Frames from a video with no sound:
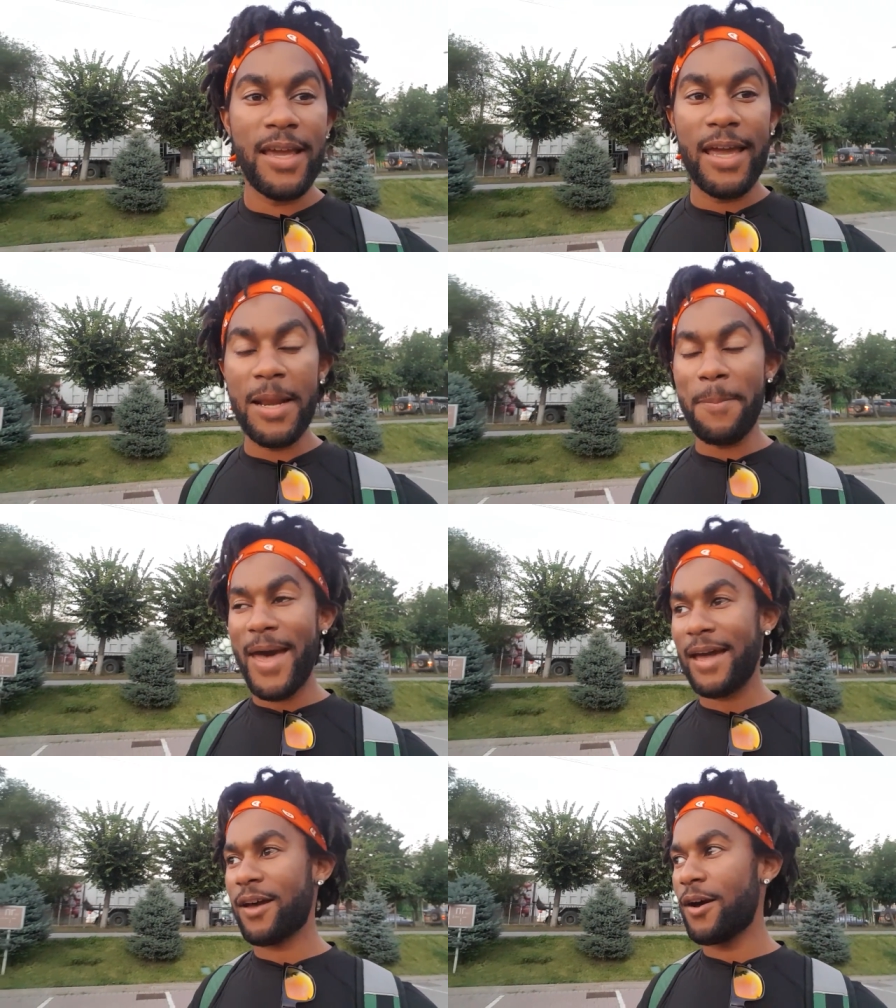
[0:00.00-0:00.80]
in the
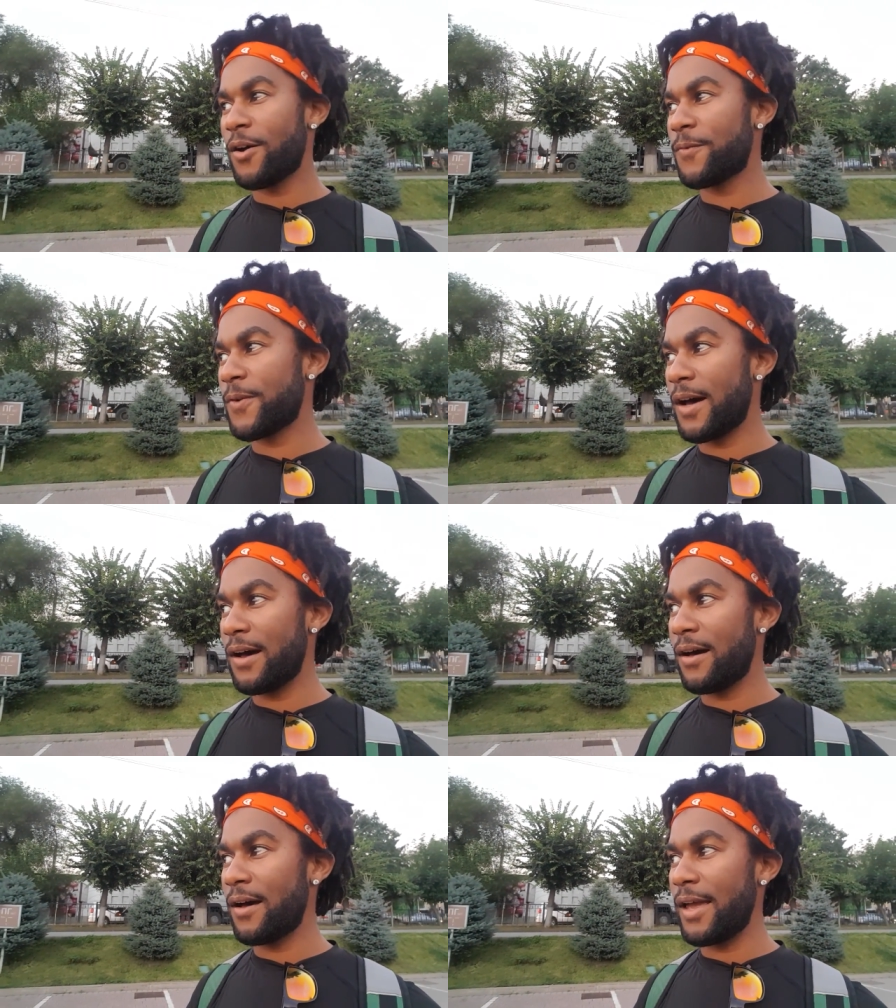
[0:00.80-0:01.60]
back of
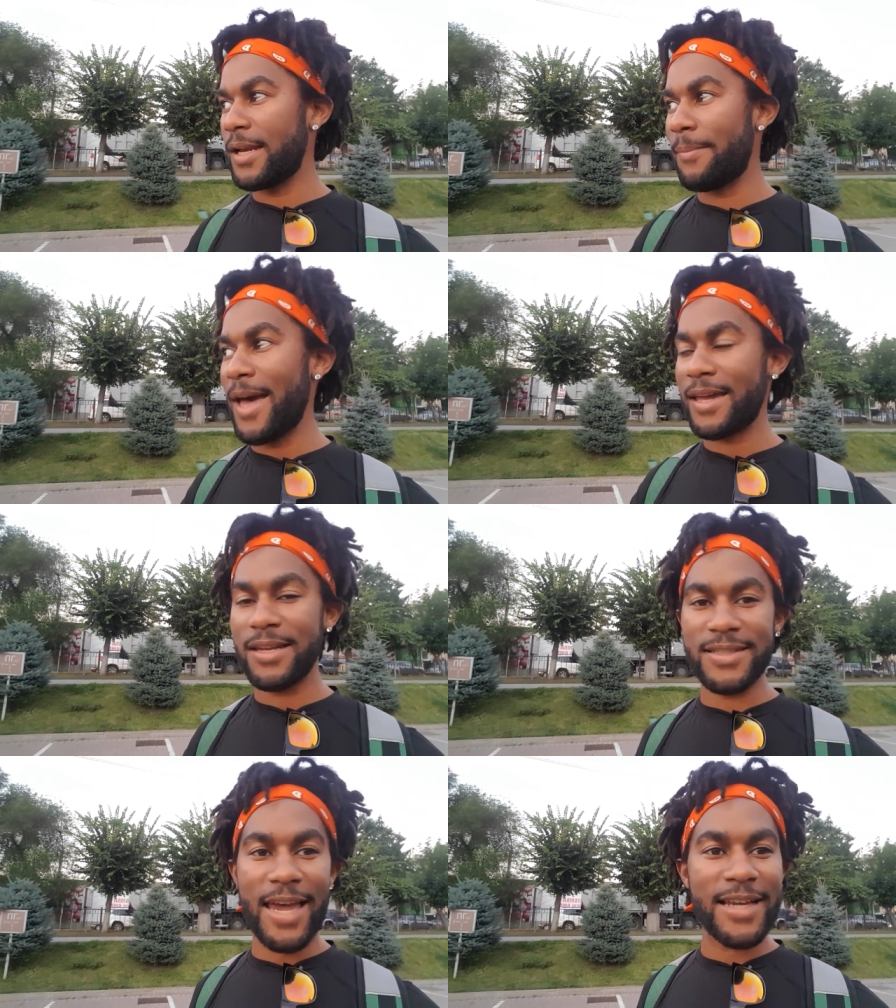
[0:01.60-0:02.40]

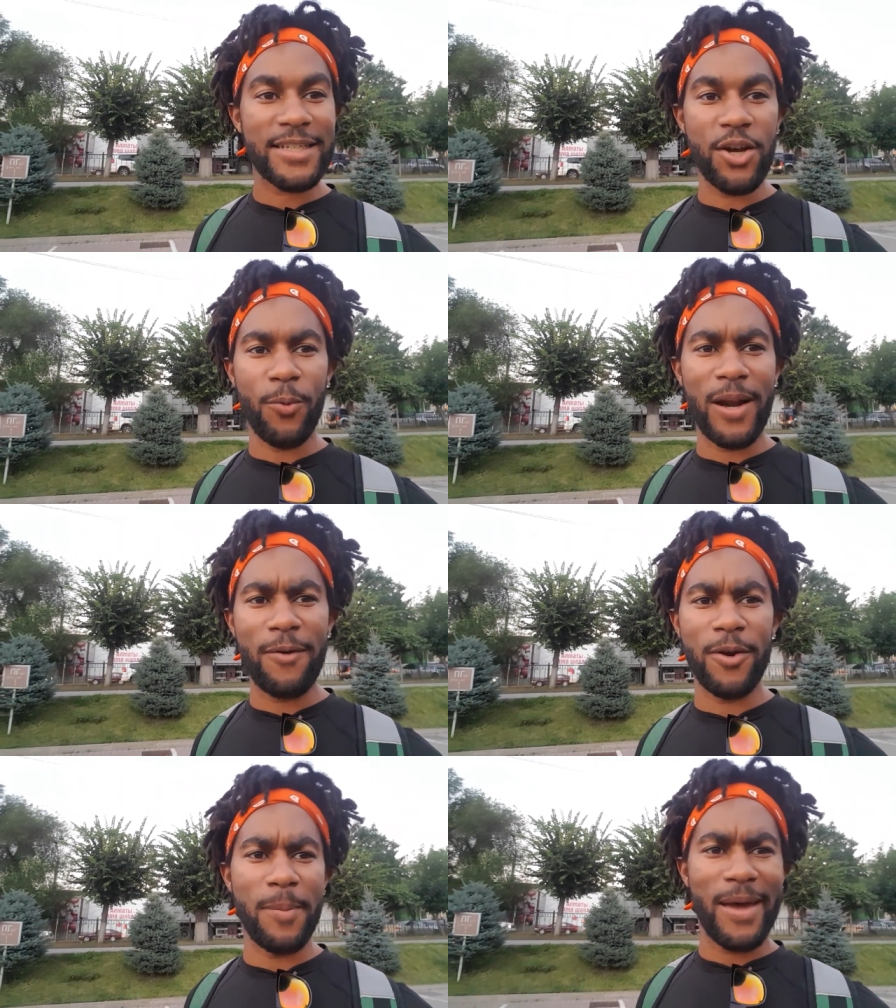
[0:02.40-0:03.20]
the taxi or
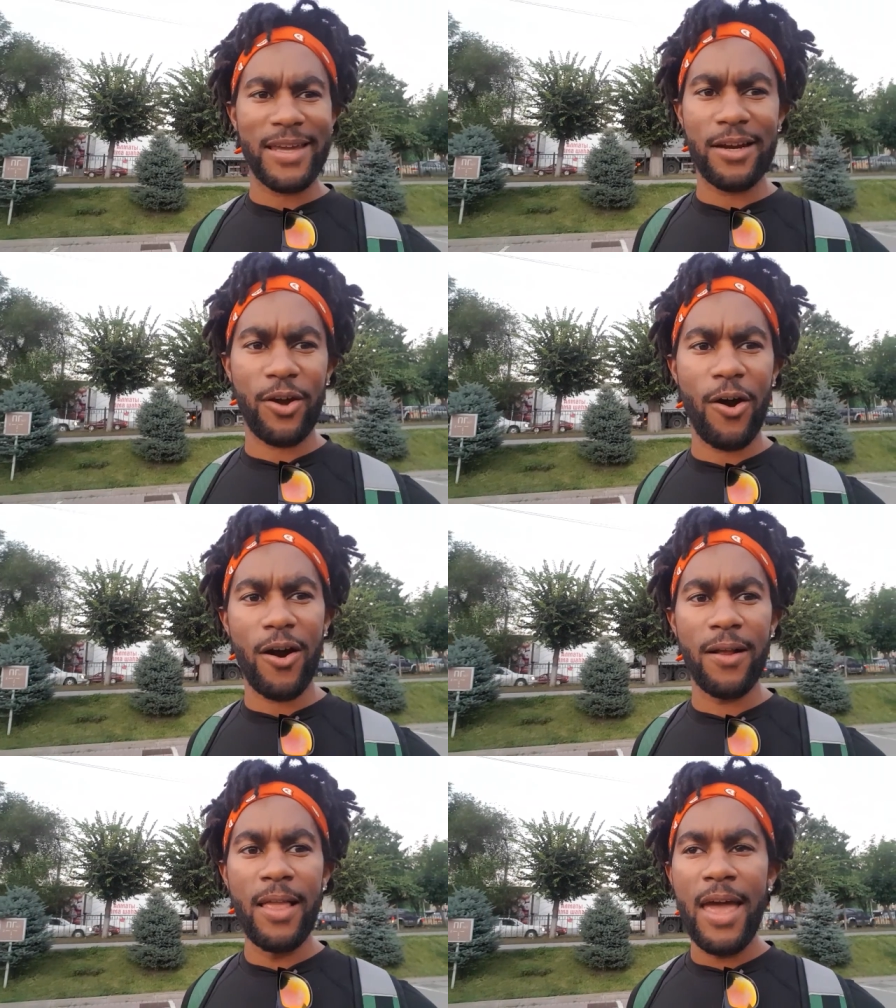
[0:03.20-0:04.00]
whatever, in the back of their
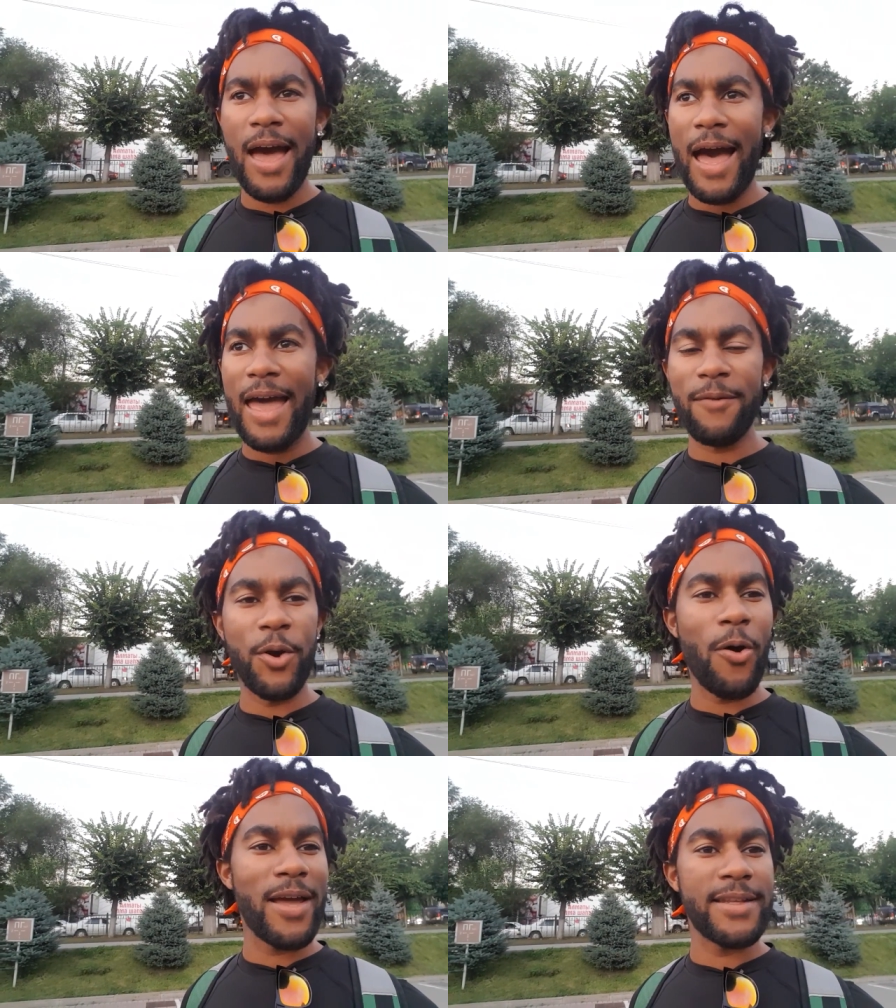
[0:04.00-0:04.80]
car. I have
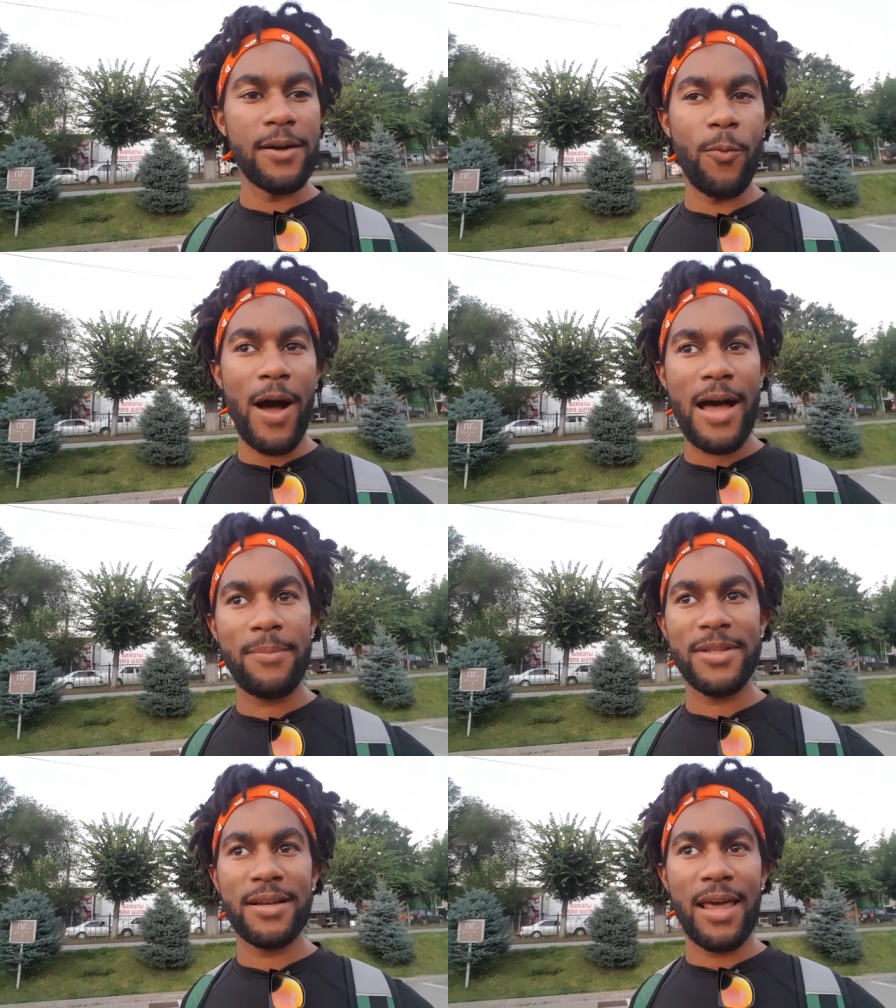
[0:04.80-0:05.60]
no idea why,
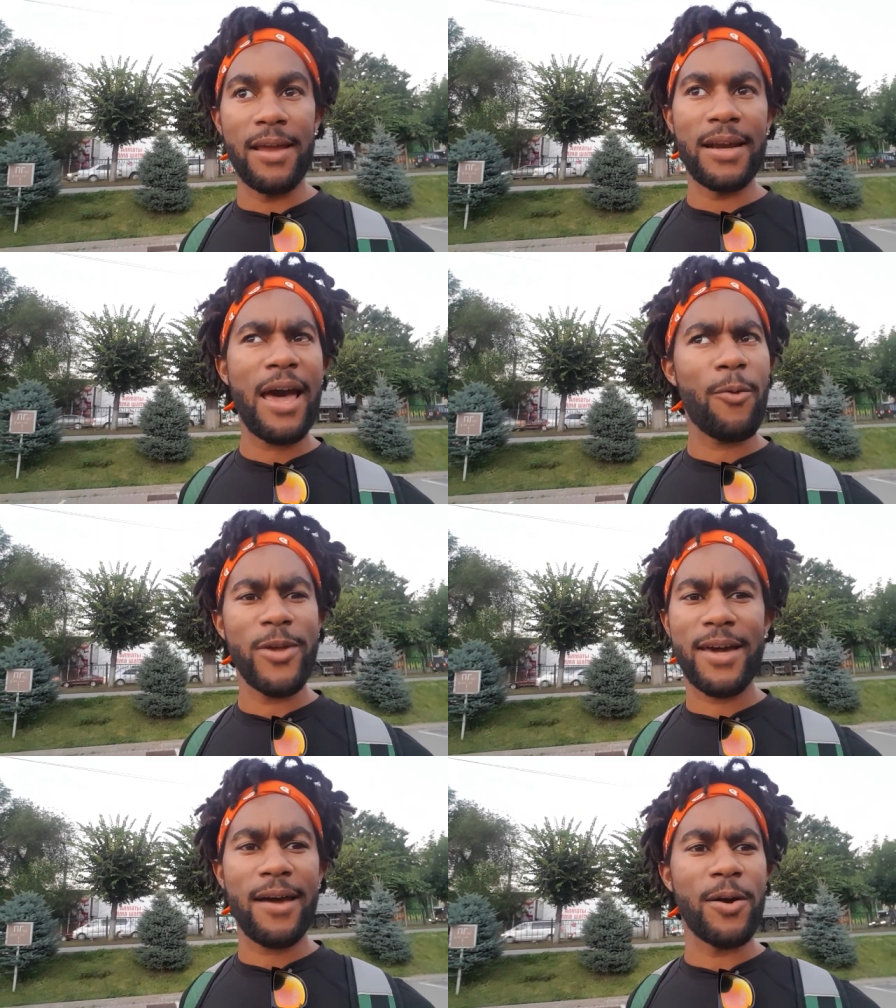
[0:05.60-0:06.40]
but they're like, nah, we
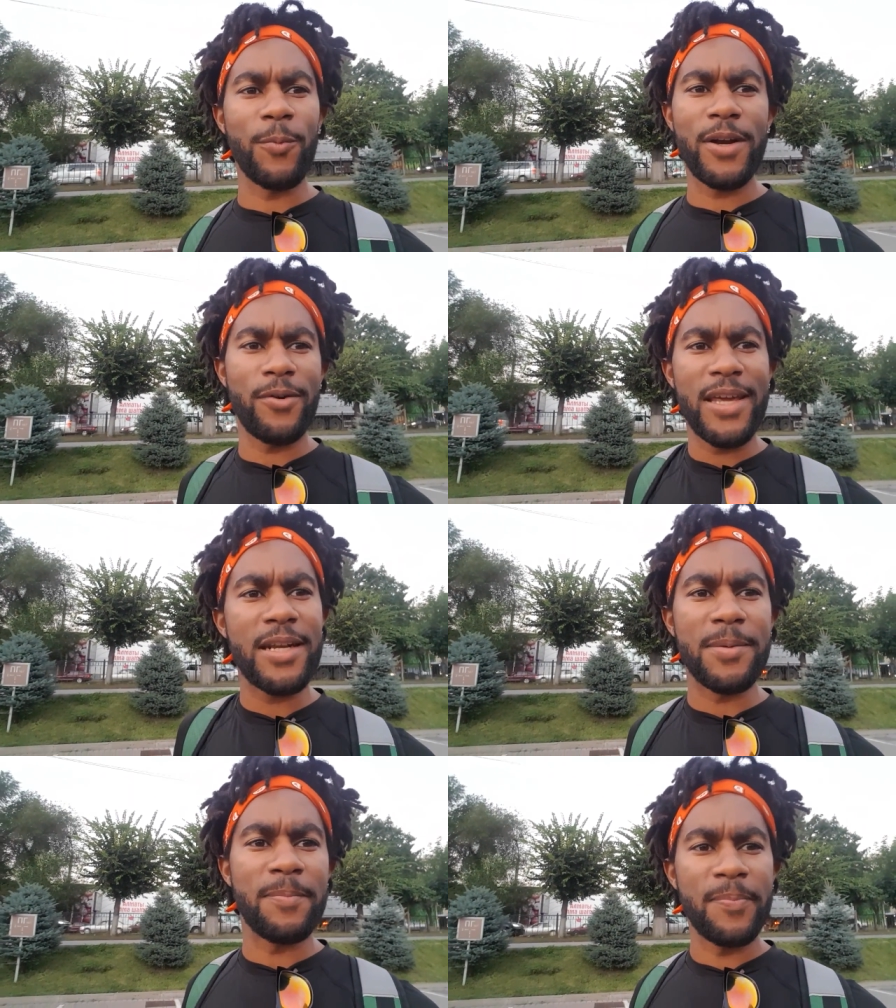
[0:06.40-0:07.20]
cut them, we don't need
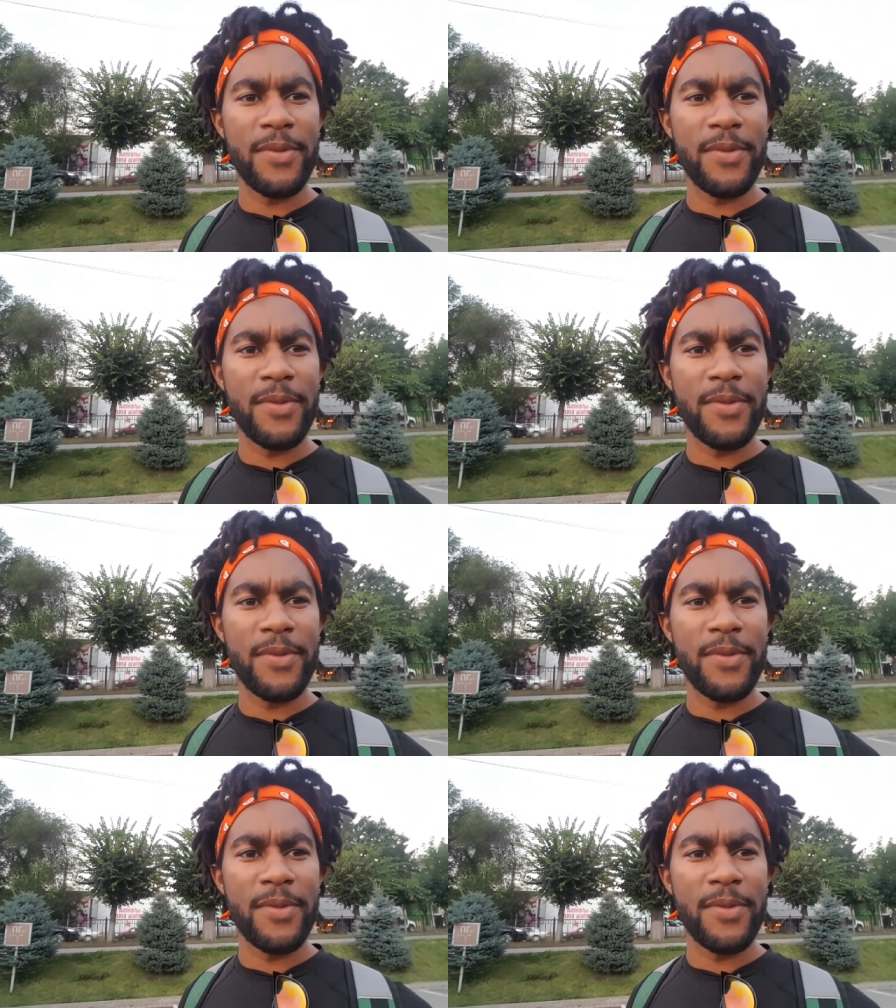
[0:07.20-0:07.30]
them.